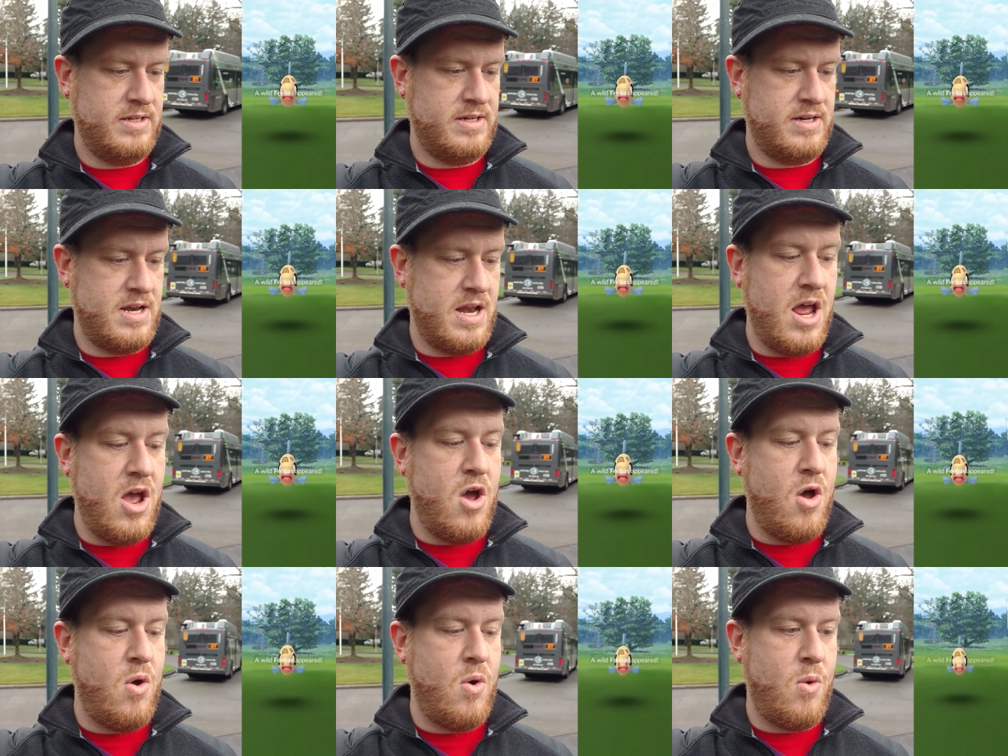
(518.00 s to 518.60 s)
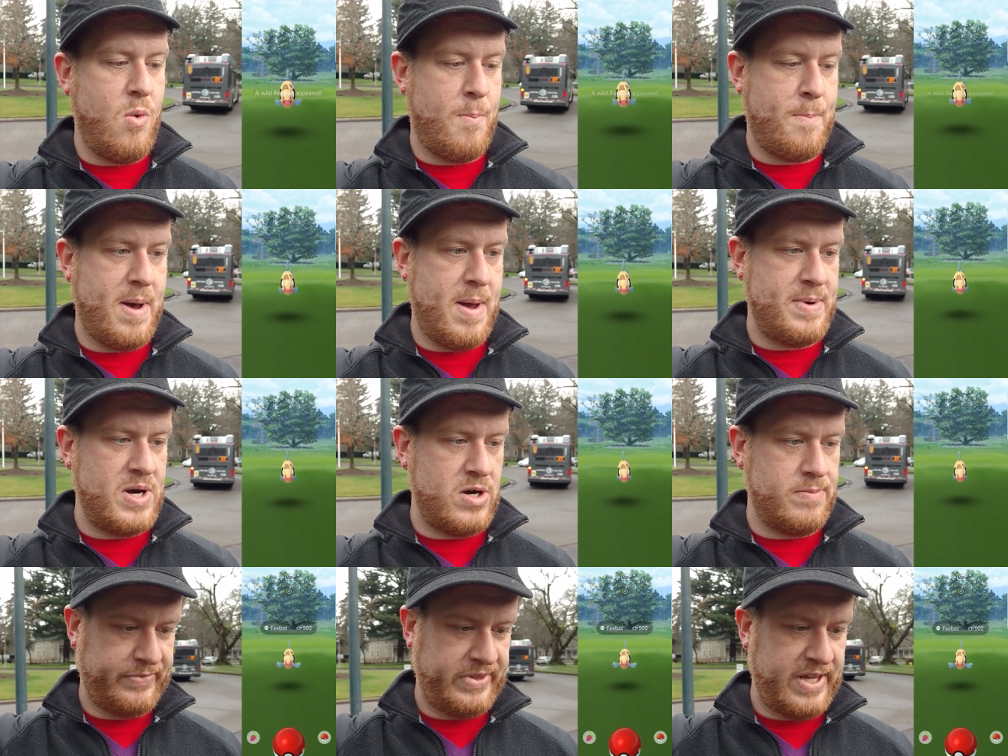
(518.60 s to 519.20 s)
No,
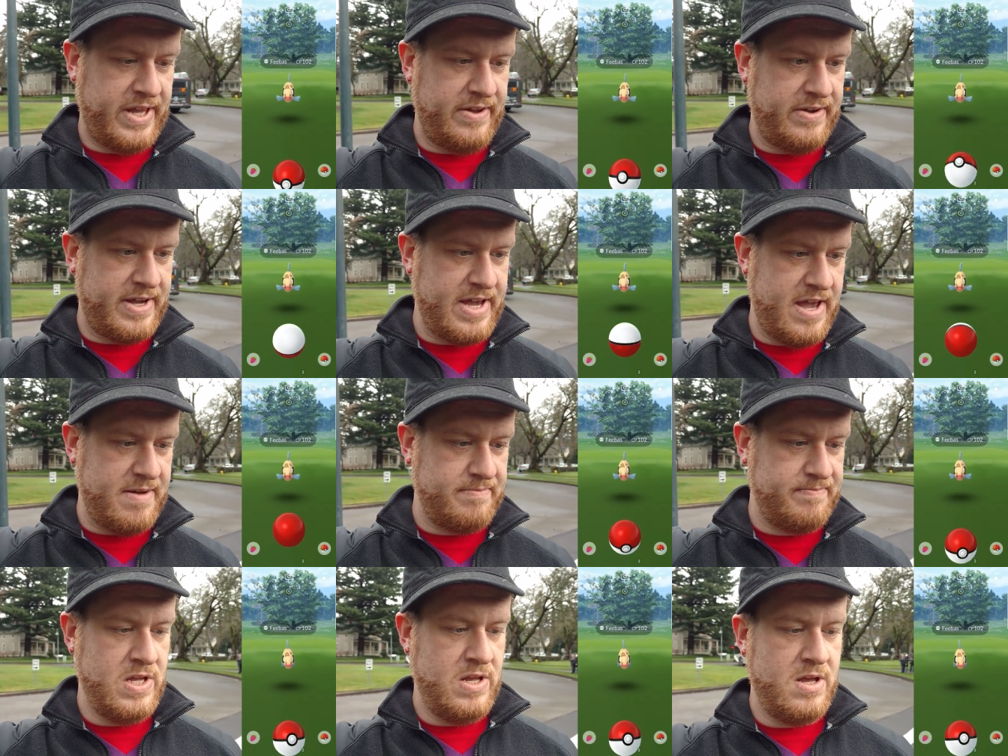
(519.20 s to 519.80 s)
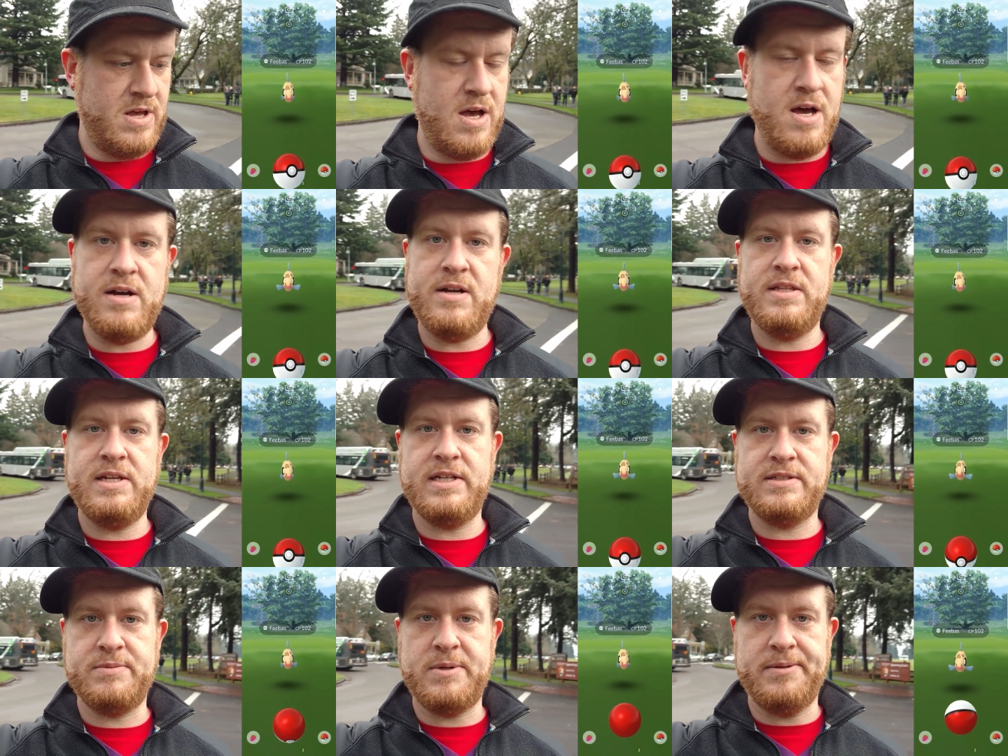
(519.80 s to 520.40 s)
bummer. Okay, on to
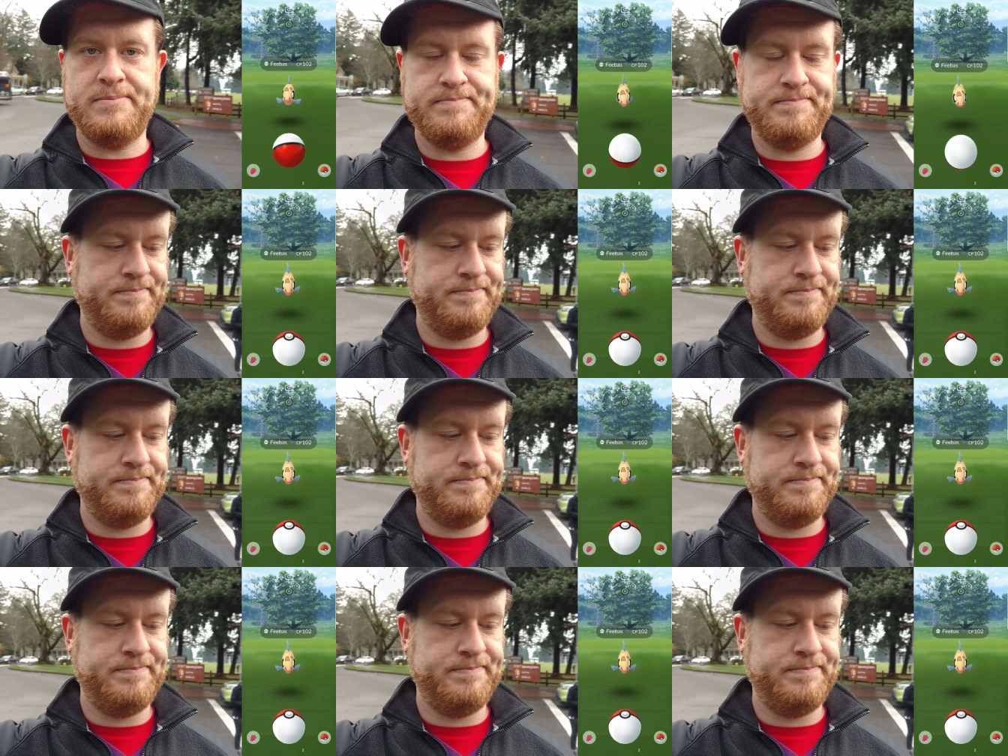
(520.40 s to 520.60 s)
the next one.